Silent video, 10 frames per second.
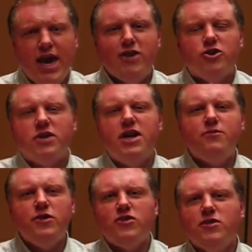At your
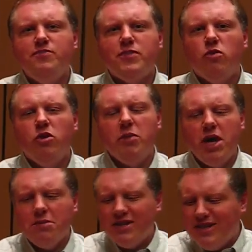conference, we'll be
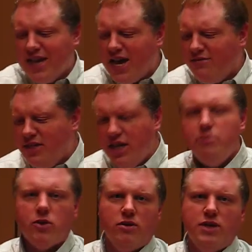able to dive
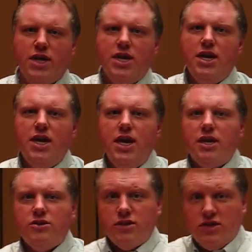deeper
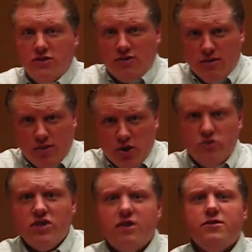into these low
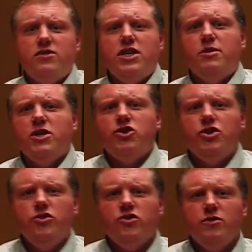self-esteem
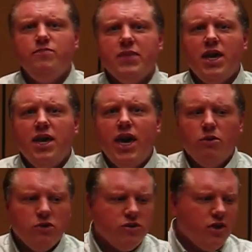issues,
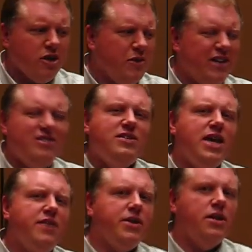and we'll talk about
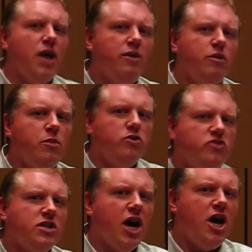7 of the
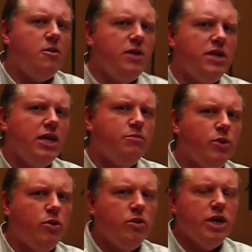most common
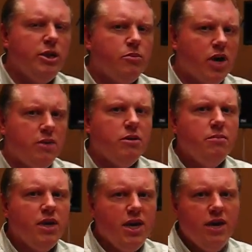employee
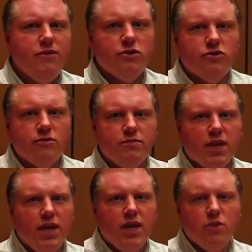problem behaviors
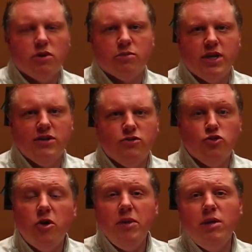in the workplace.
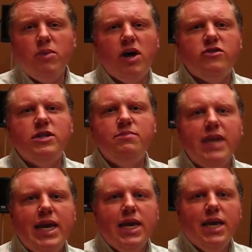Join me in Boston,
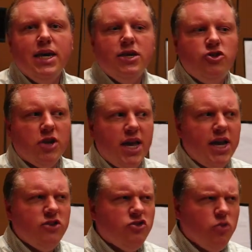
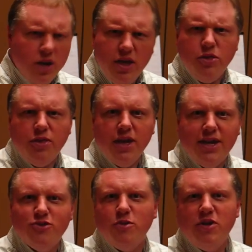July 20th
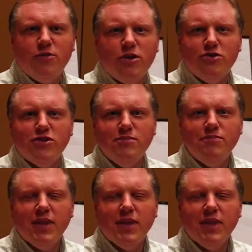and 21st.